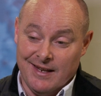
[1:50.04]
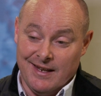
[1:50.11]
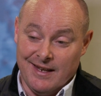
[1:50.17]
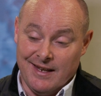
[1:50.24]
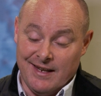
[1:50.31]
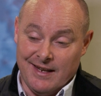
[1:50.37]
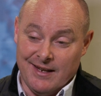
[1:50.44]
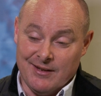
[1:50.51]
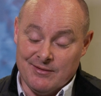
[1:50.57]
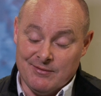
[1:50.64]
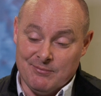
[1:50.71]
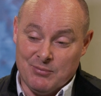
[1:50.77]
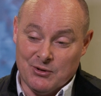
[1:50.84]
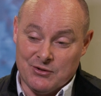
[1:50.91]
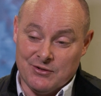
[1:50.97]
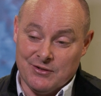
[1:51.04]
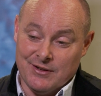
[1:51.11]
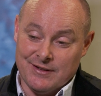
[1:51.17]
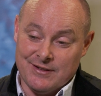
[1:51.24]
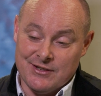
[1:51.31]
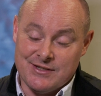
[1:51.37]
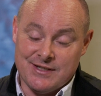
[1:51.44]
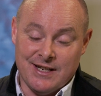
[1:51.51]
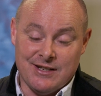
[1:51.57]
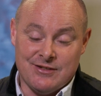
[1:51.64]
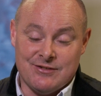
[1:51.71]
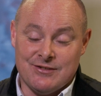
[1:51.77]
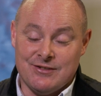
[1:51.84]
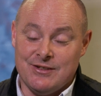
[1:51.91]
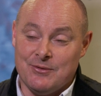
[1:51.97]
Uh, but at this
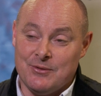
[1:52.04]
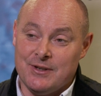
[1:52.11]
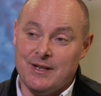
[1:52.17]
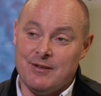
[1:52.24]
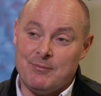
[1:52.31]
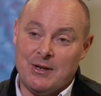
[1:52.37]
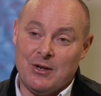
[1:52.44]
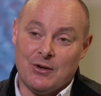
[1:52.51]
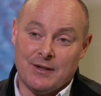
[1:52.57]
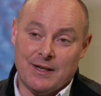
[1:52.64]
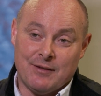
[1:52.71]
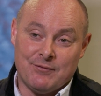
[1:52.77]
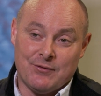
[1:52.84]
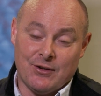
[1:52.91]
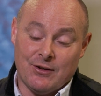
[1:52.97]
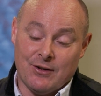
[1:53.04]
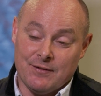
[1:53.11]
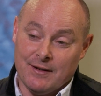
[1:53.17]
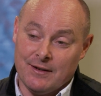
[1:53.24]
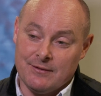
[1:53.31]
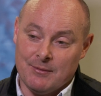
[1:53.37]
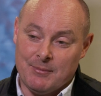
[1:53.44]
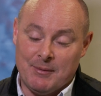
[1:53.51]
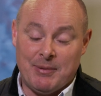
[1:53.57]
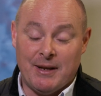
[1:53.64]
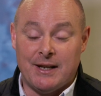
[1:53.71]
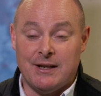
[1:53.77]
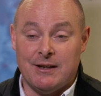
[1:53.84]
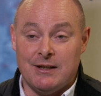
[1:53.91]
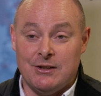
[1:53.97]
stage, you wouldn't even be looking that far. I think there'd be
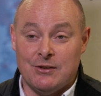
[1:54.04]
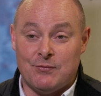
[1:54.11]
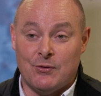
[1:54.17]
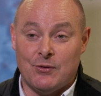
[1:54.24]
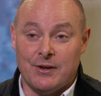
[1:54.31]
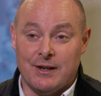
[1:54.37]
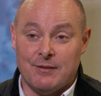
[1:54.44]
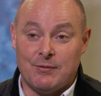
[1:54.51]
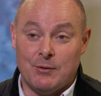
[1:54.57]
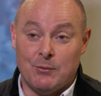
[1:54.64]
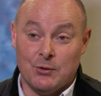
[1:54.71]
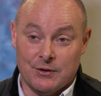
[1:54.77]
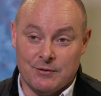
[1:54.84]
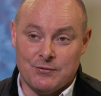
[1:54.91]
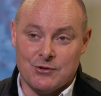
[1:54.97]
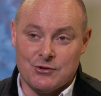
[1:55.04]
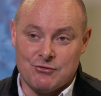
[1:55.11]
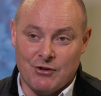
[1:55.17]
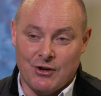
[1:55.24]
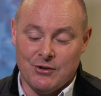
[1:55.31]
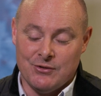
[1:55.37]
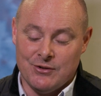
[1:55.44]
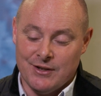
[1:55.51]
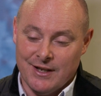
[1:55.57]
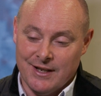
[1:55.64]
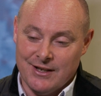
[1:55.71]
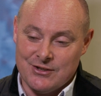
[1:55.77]
plenty of euphoria if we won the first round.